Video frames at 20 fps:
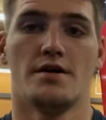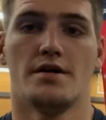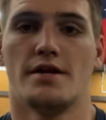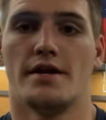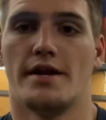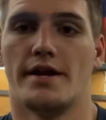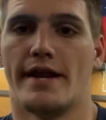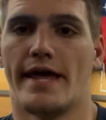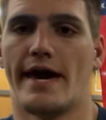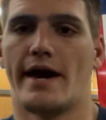
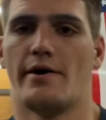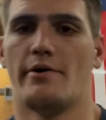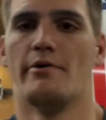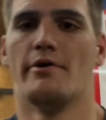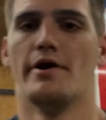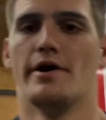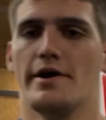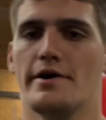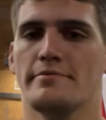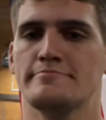
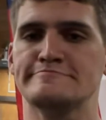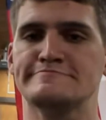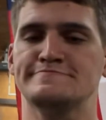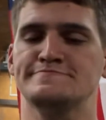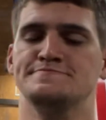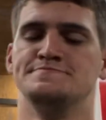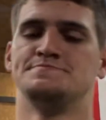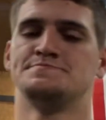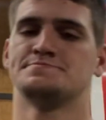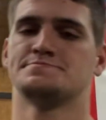Now,
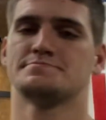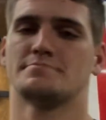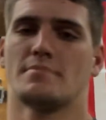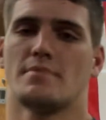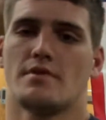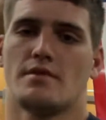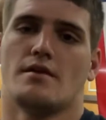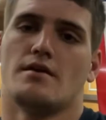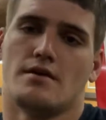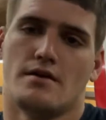
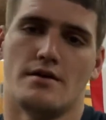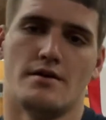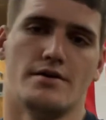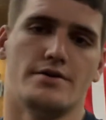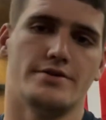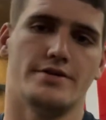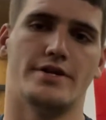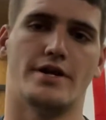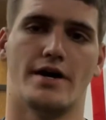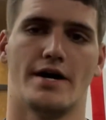
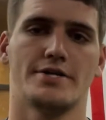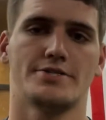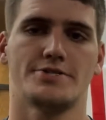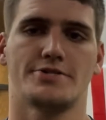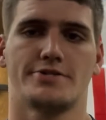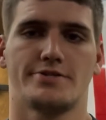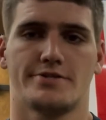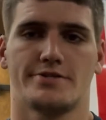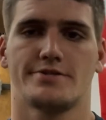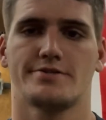that's
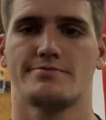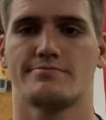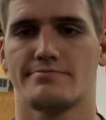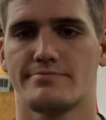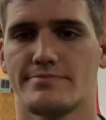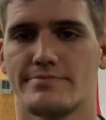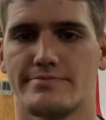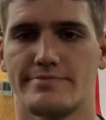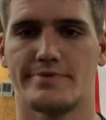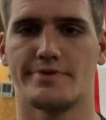just
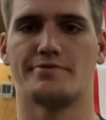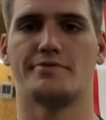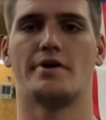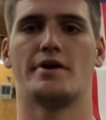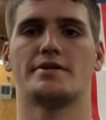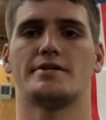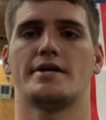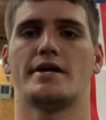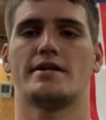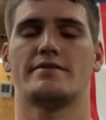the
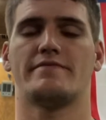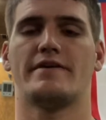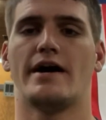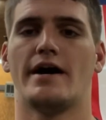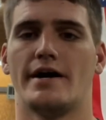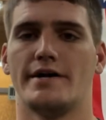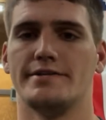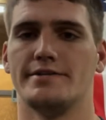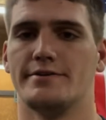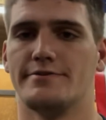rundown of
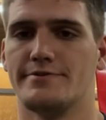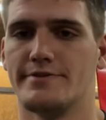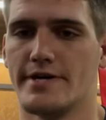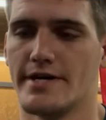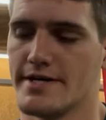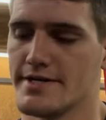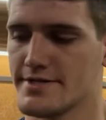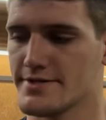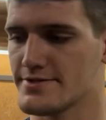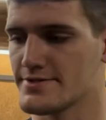how I did
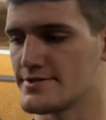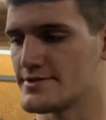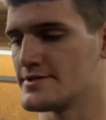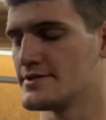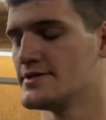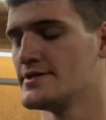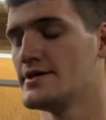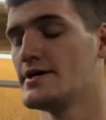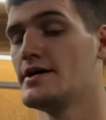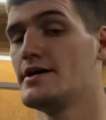things,
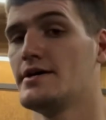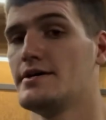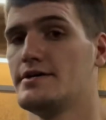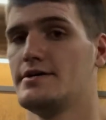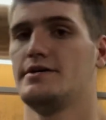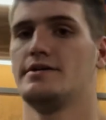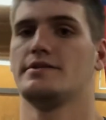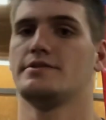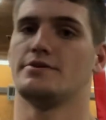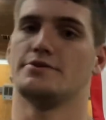and
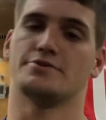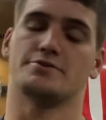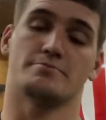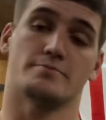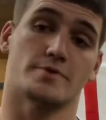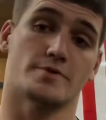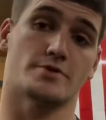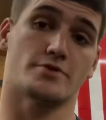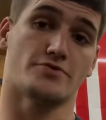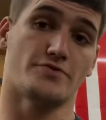there's
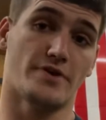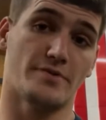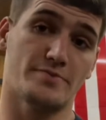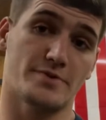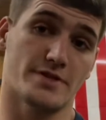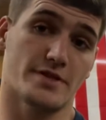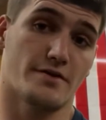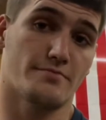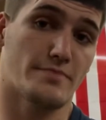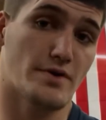some clips
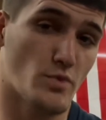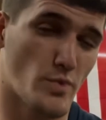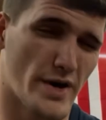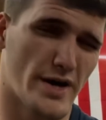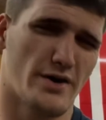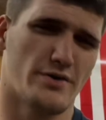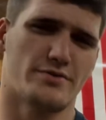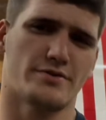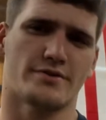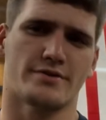in there of me
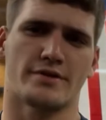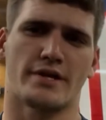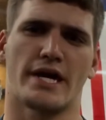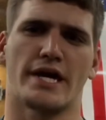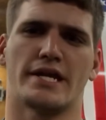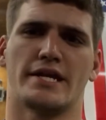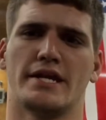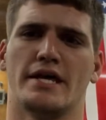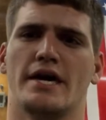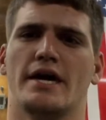welding,
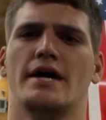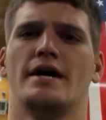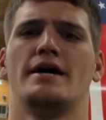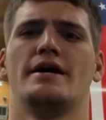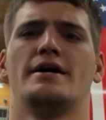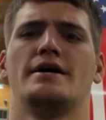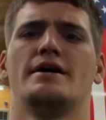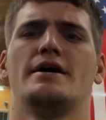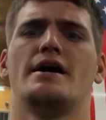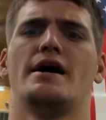and
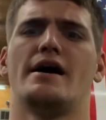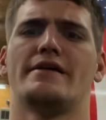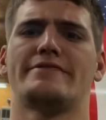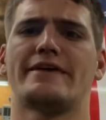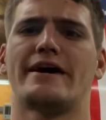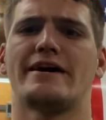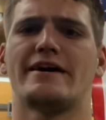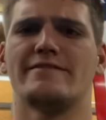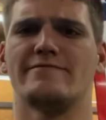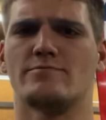I
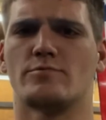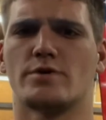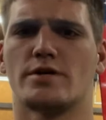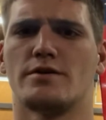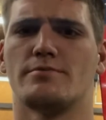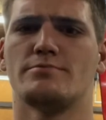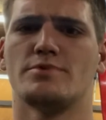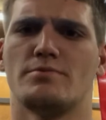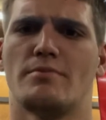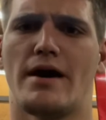think even one
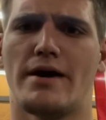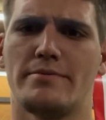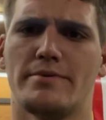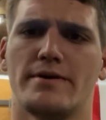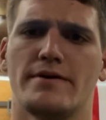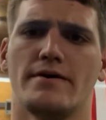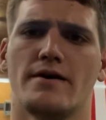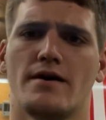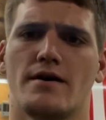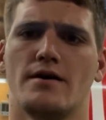of them you may
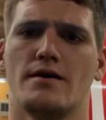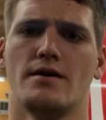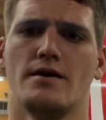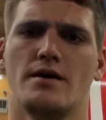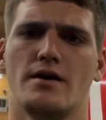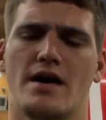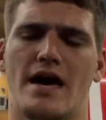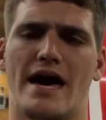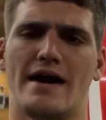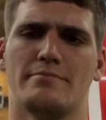be
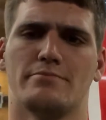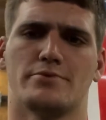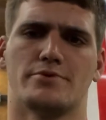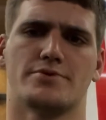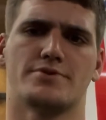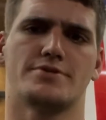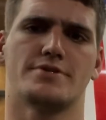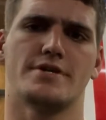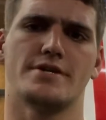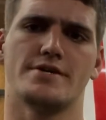able to
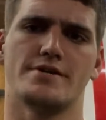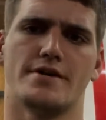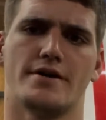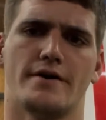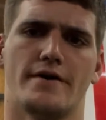see.